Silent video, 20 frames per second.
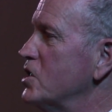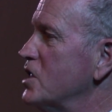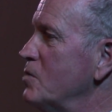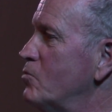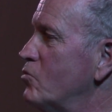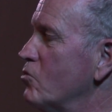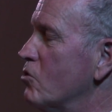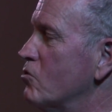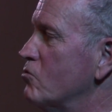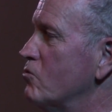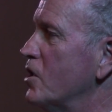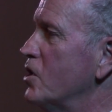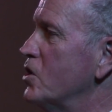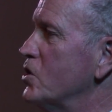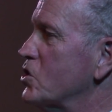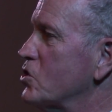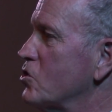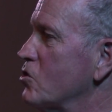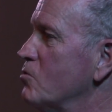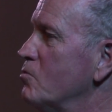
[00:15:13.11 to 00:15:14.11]
He brought
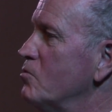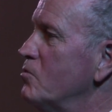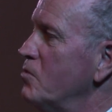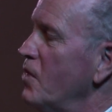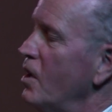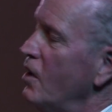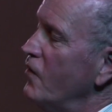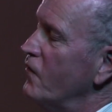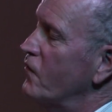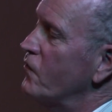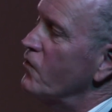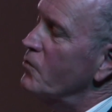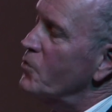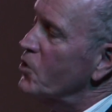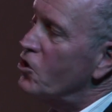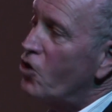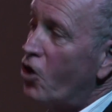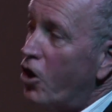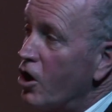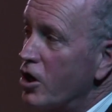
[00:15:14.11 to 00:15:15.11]
runners from the
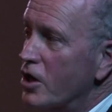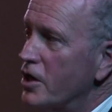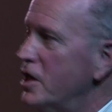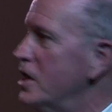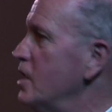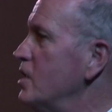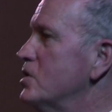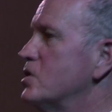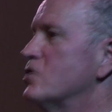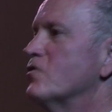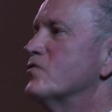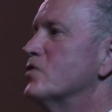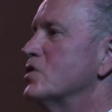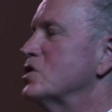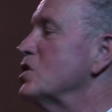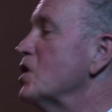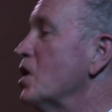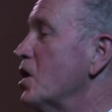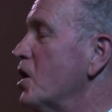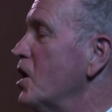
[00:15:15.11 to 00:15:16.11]
colonies of the
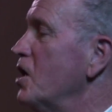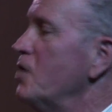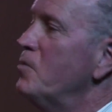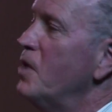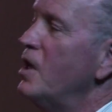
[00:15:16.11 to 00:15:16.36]
time